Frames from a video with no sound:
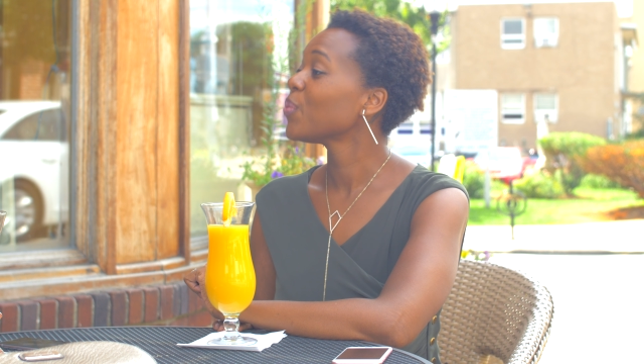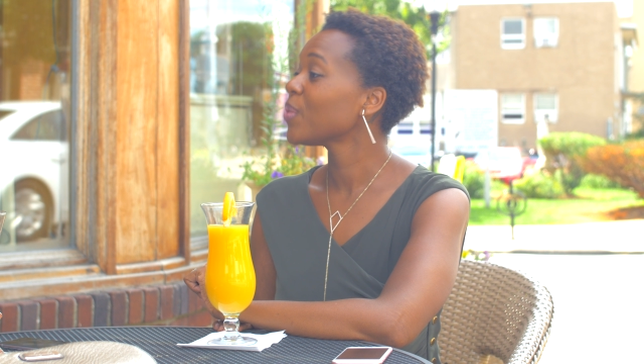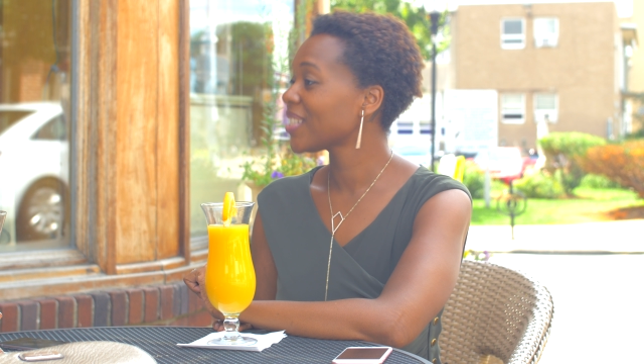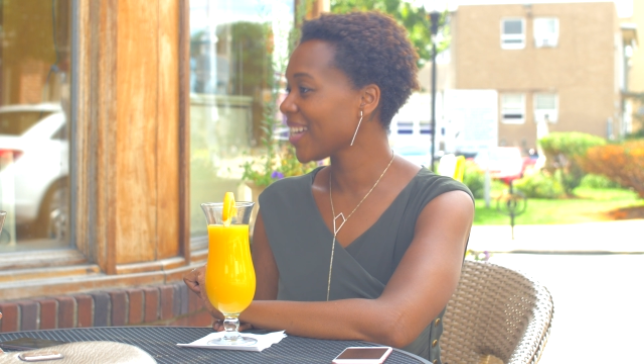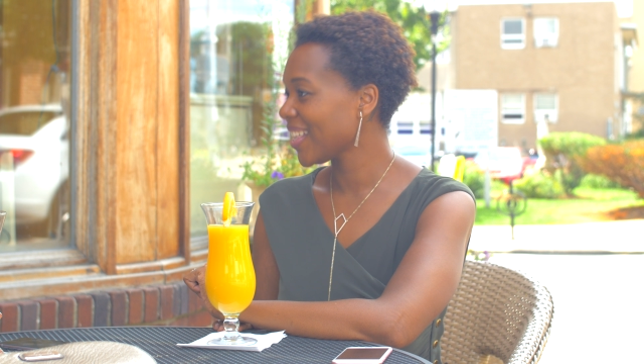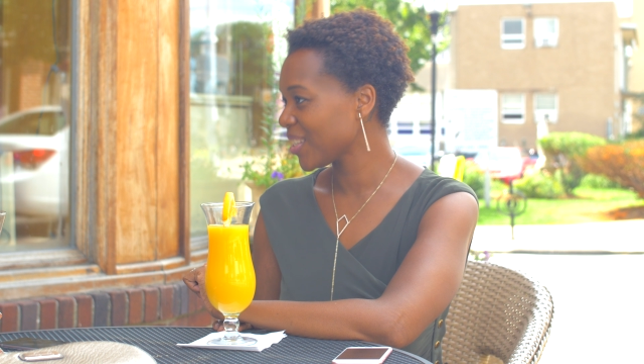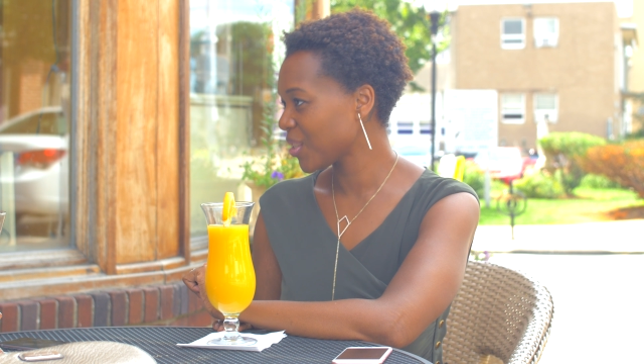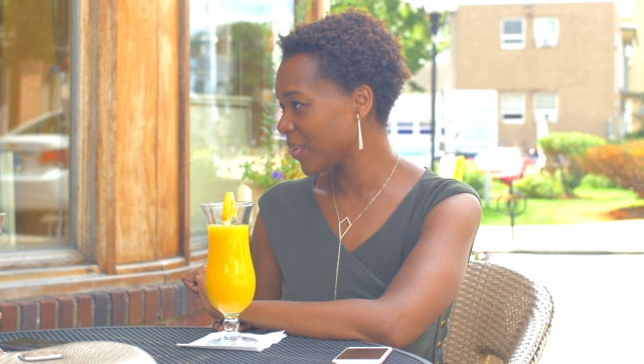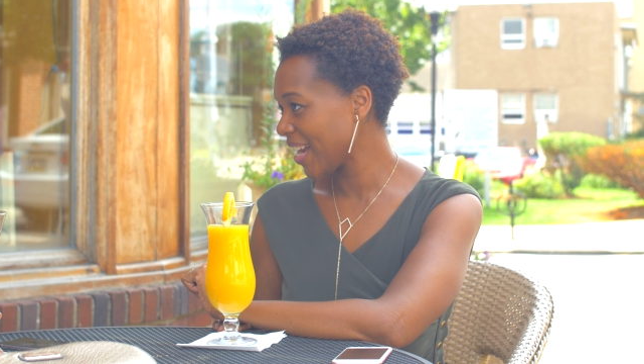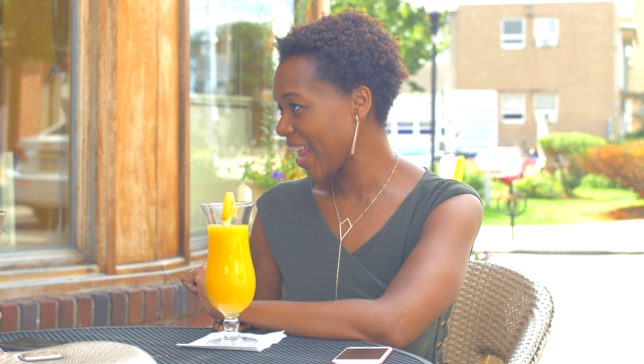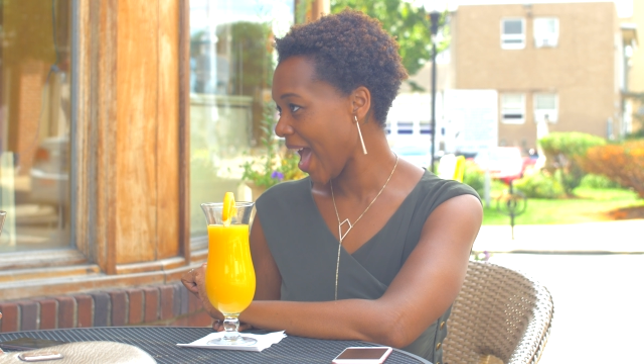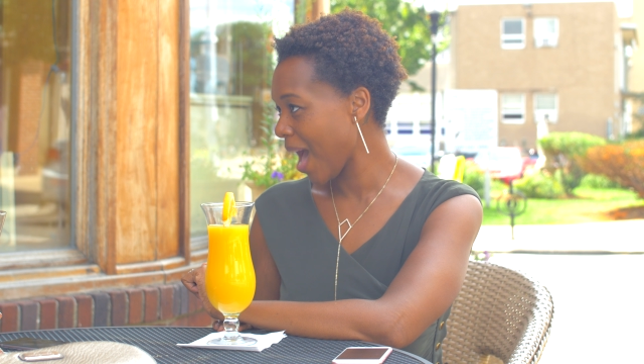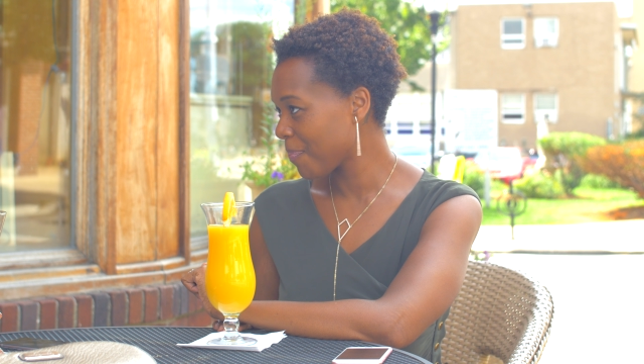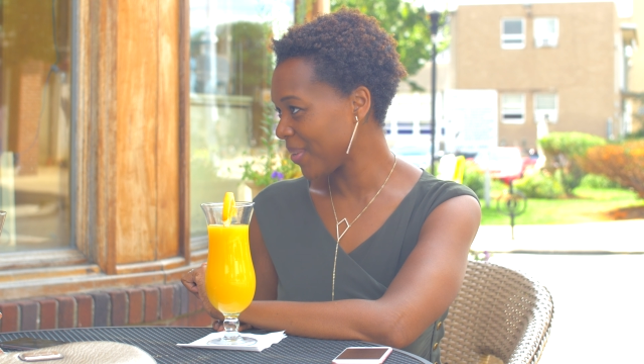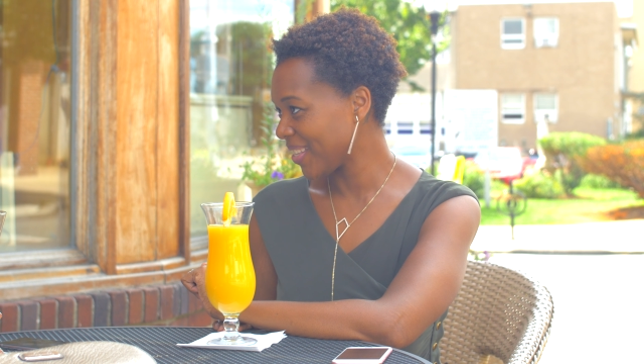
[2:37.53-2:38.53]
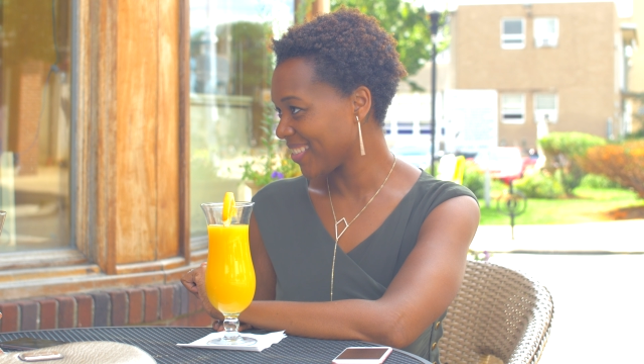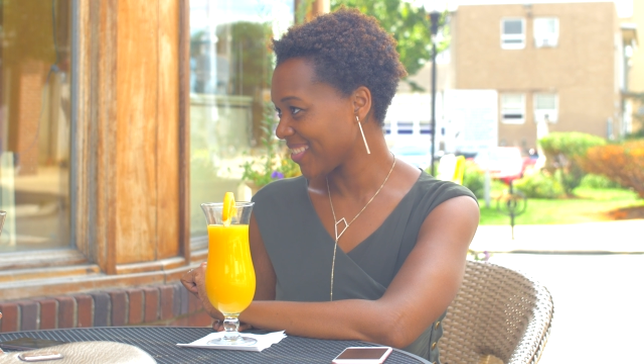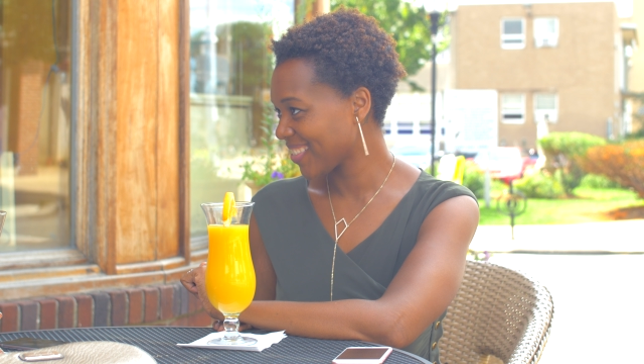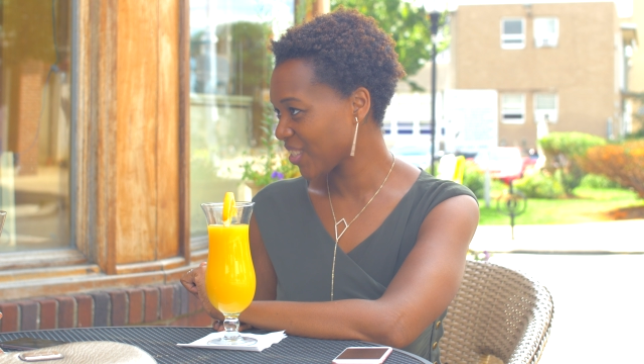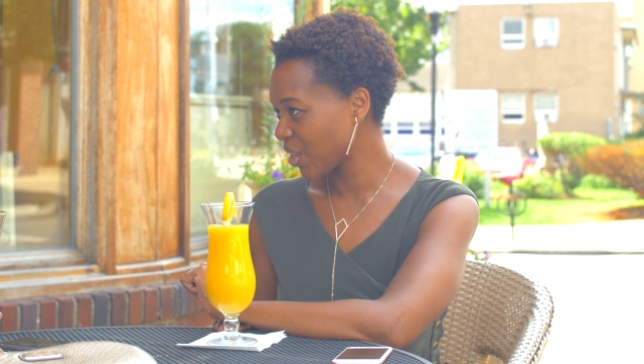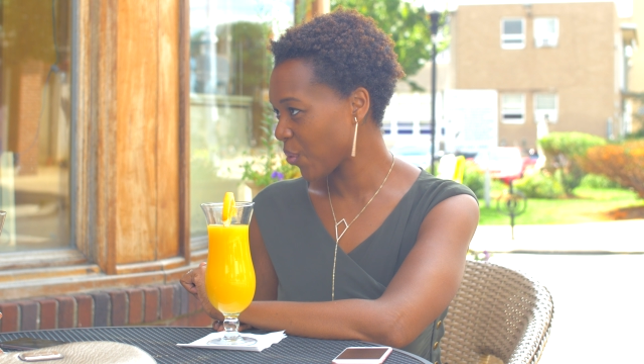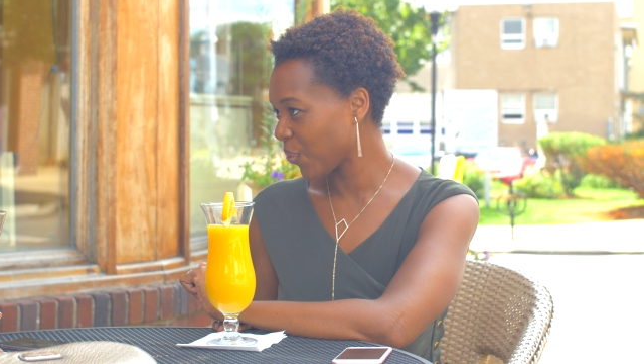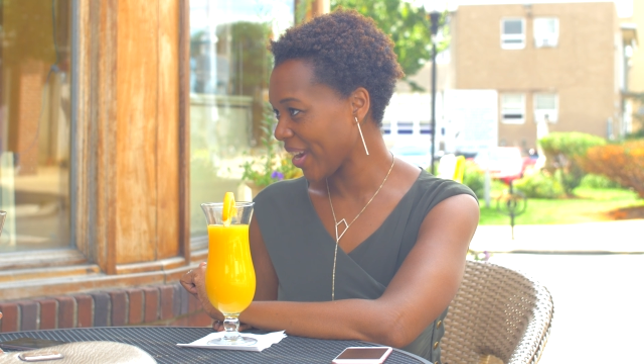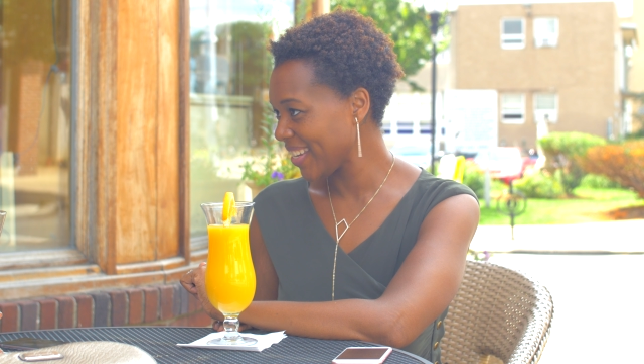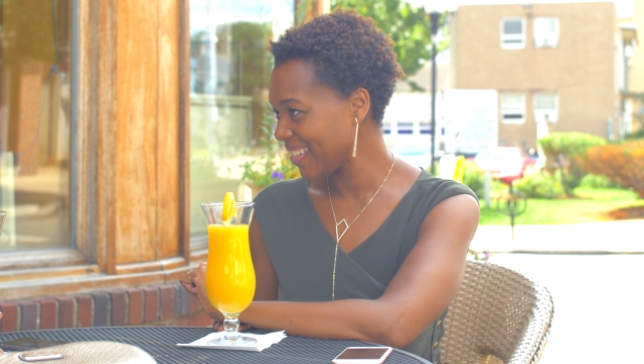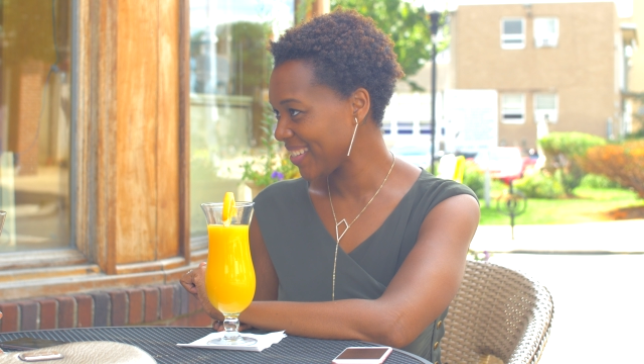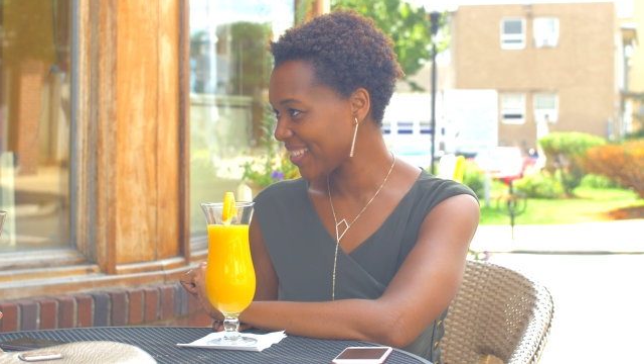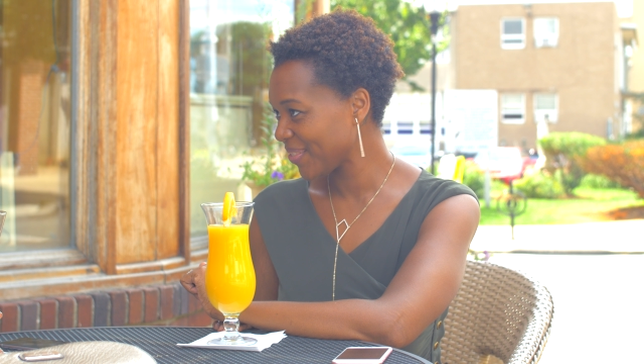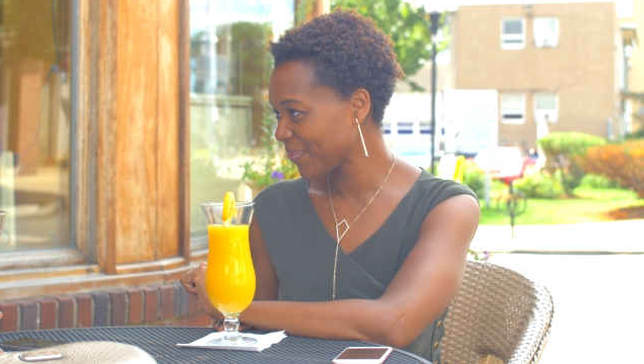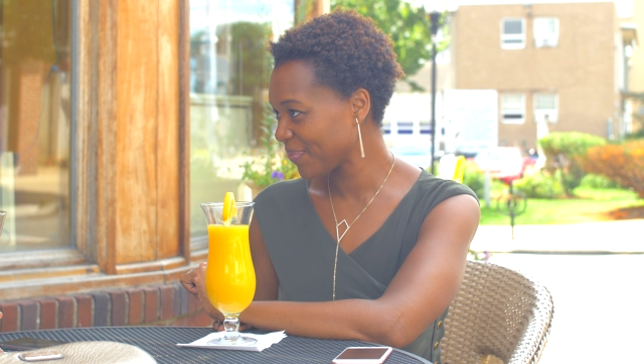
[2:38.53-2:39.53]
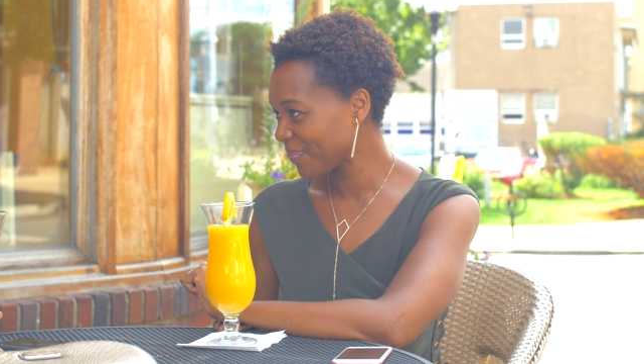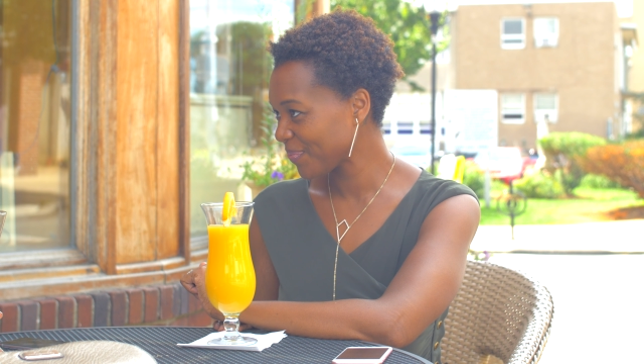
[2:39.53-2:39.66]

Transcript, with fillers: You will tell us when it happens, right?